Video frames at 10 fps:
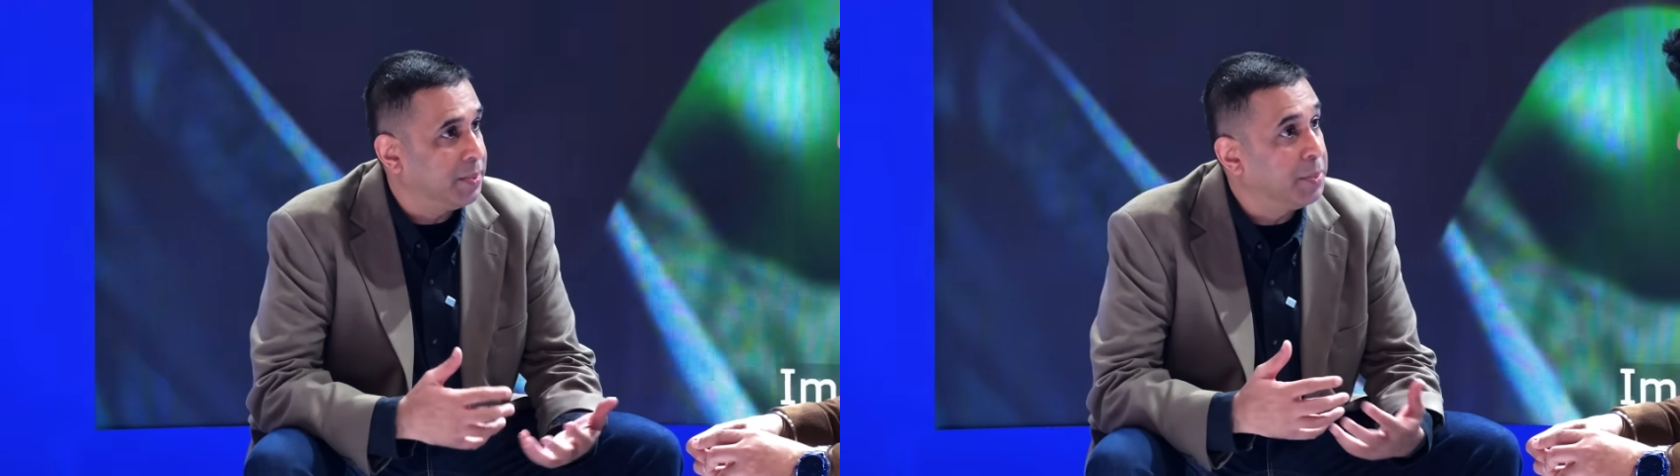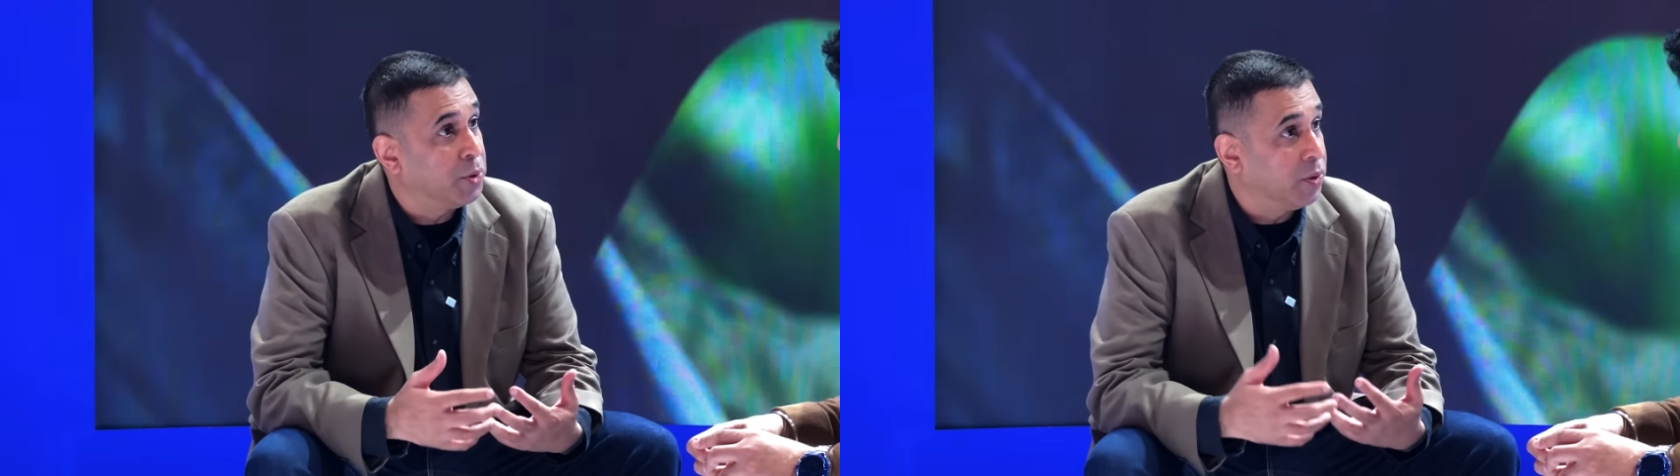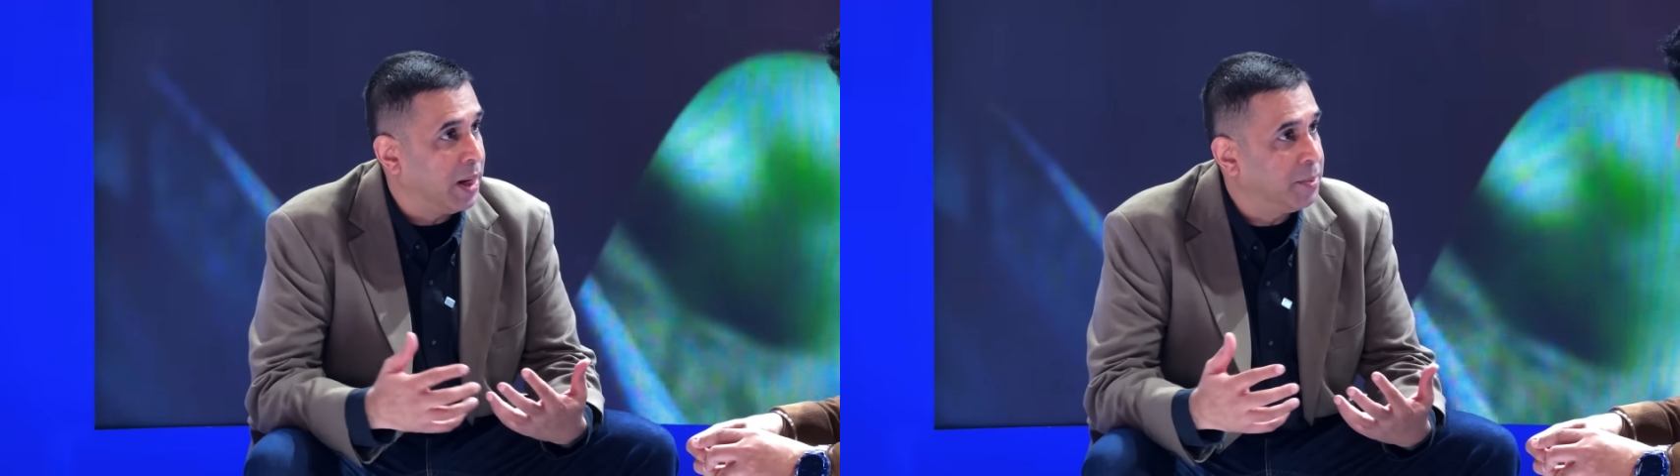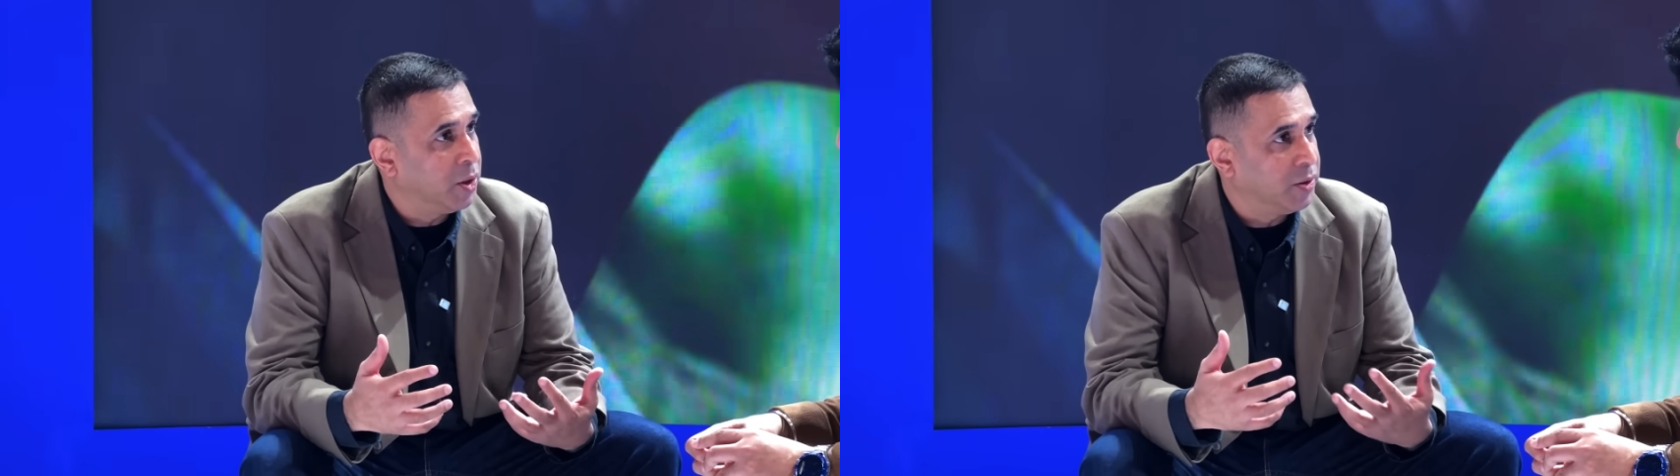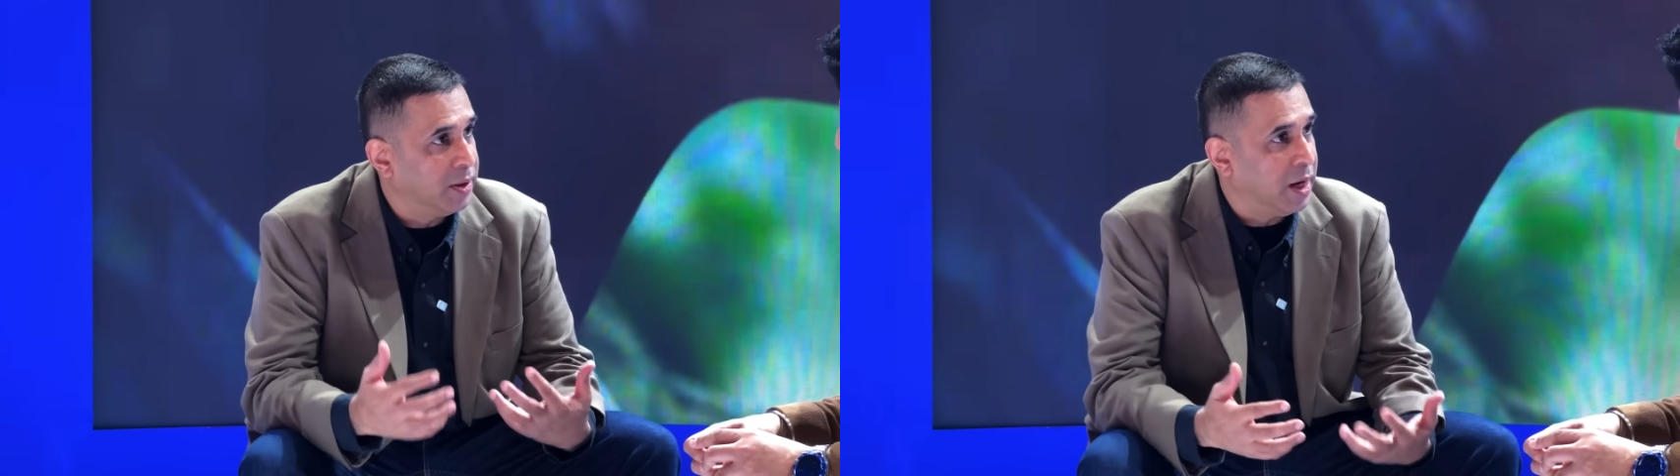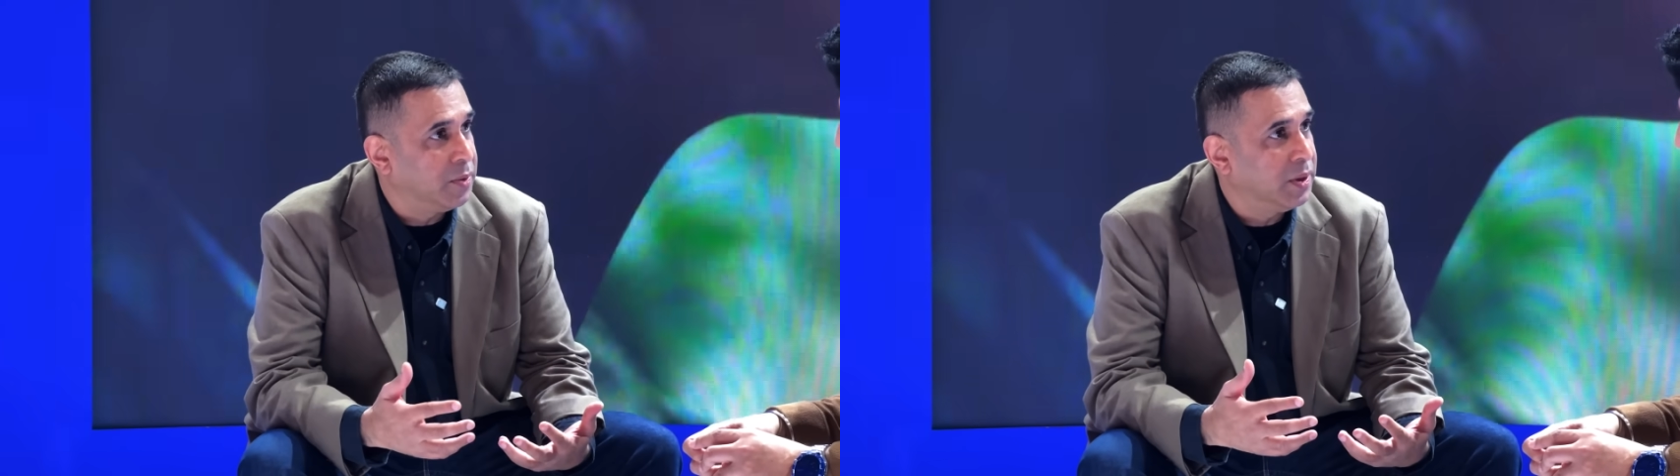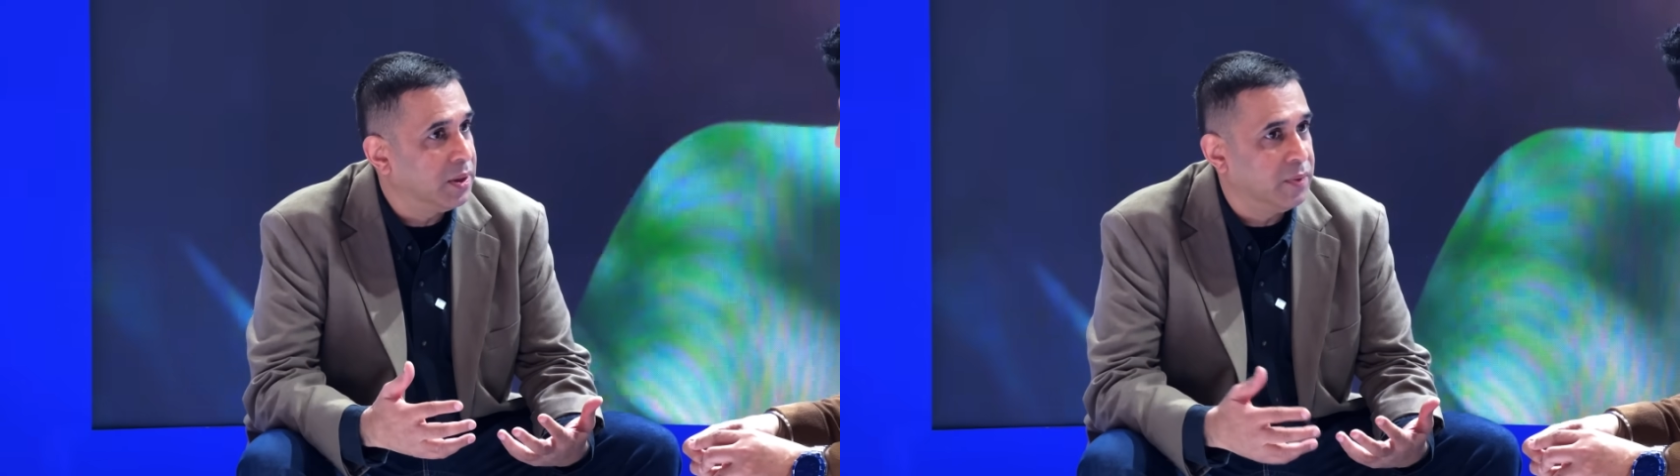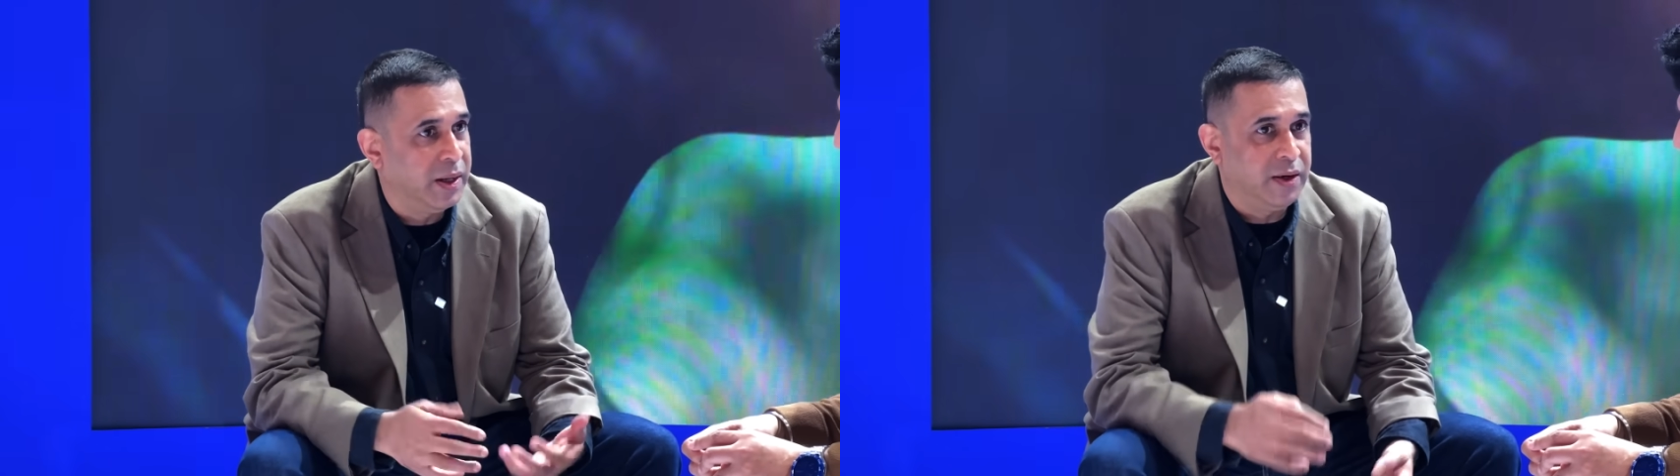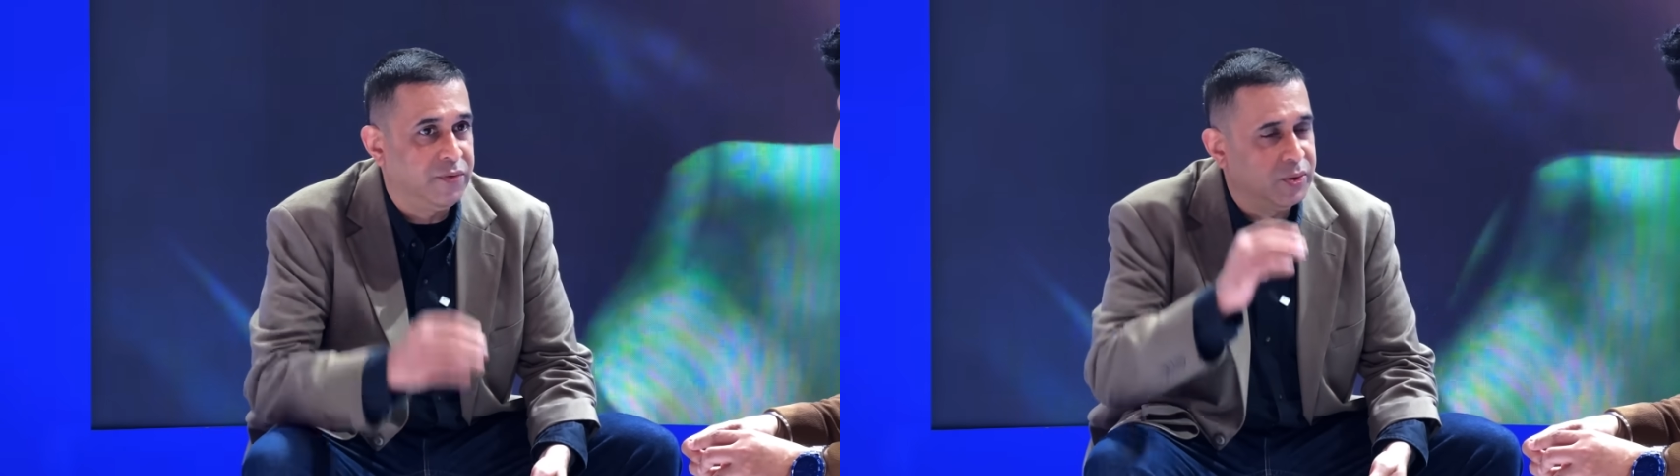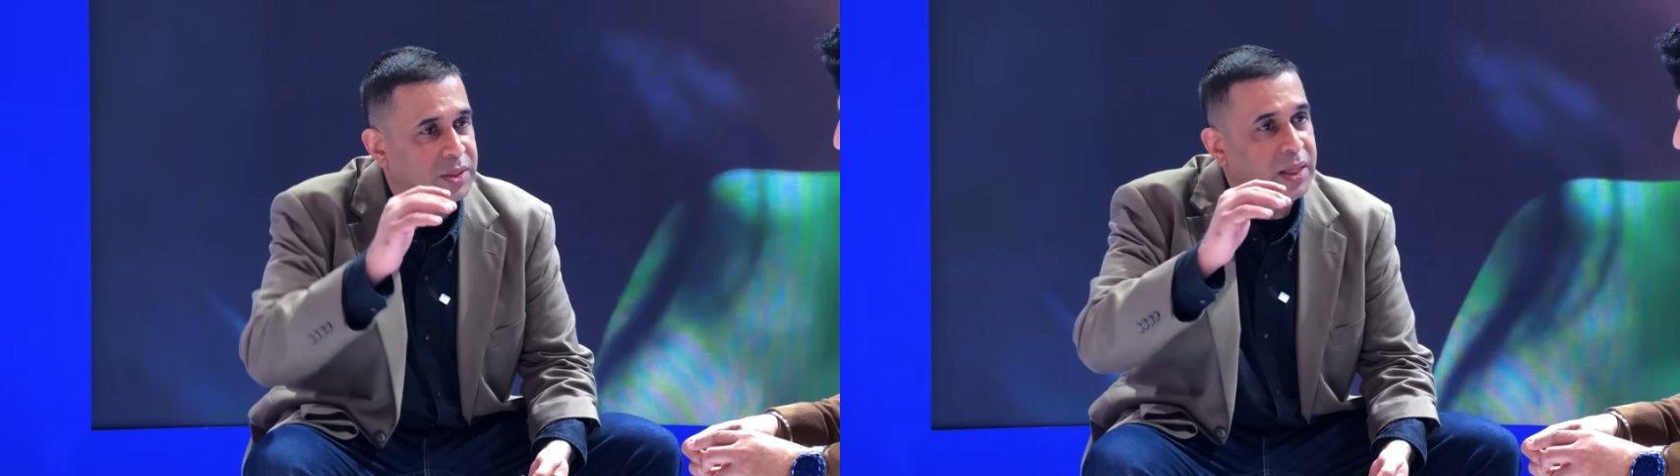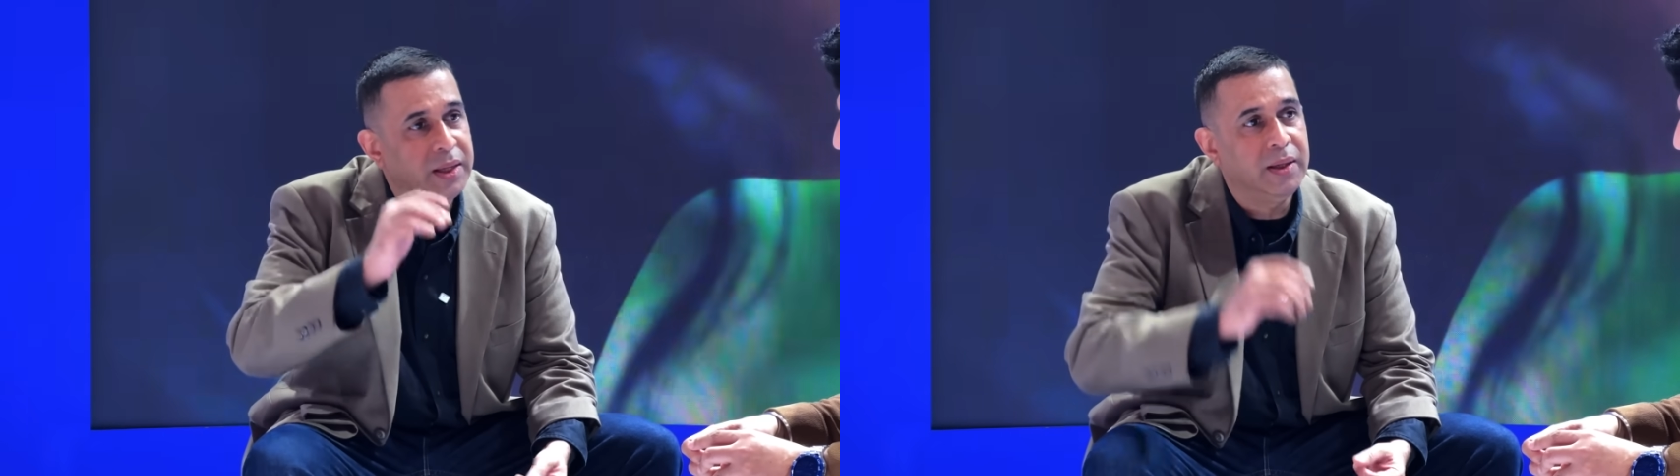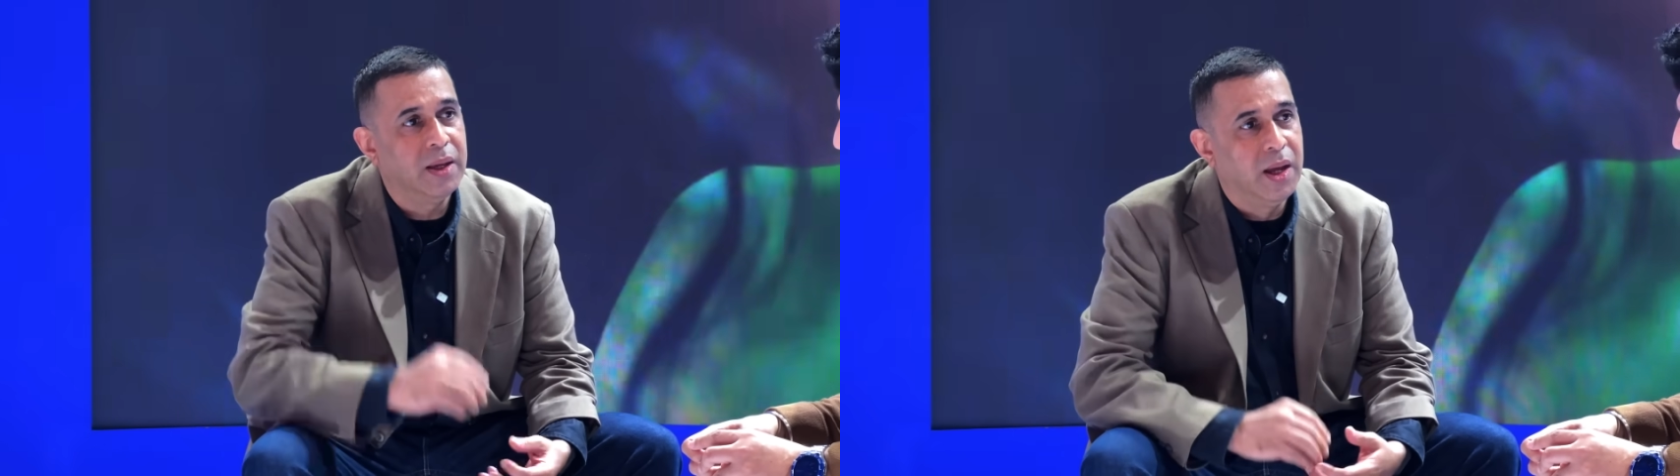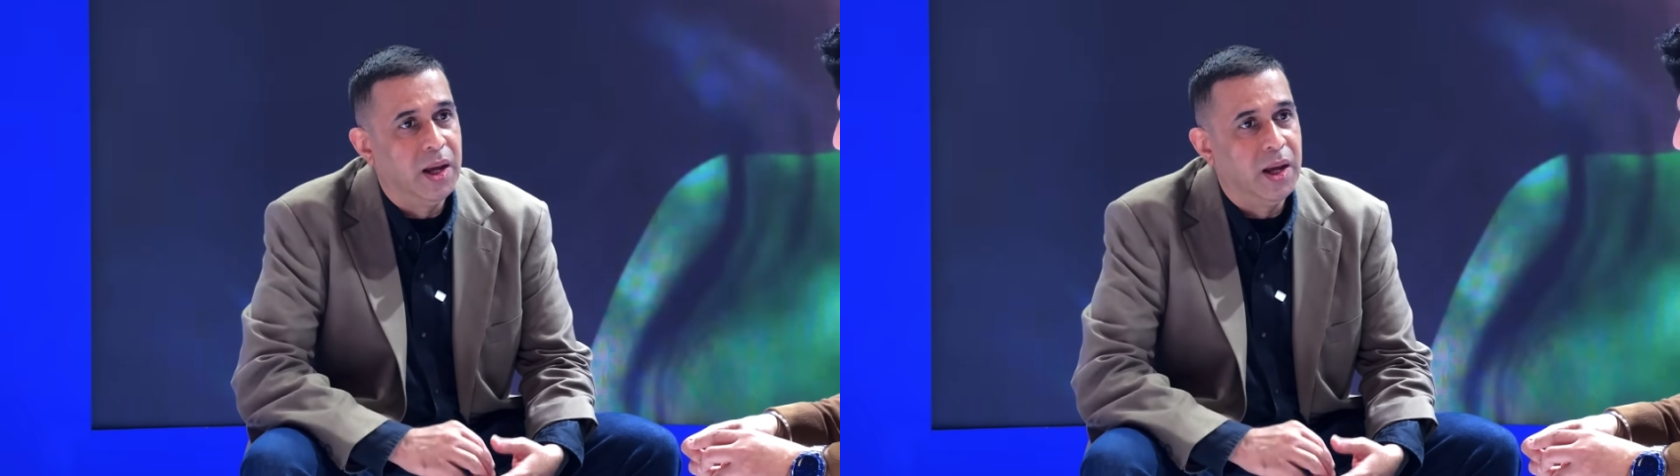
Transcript: can be programmed into the network, where if you see